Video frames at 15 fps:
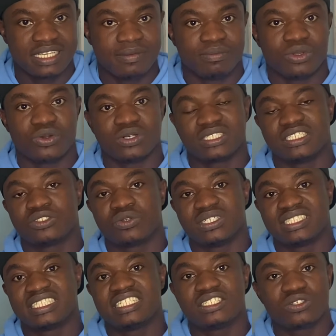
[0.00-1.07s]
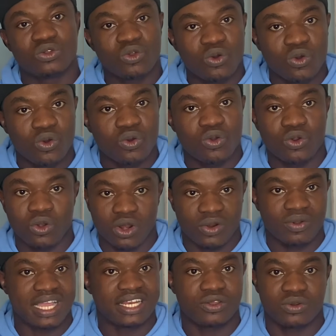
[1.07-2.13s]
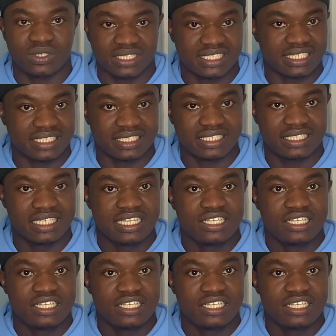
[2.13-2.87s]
because it contains low chloride content.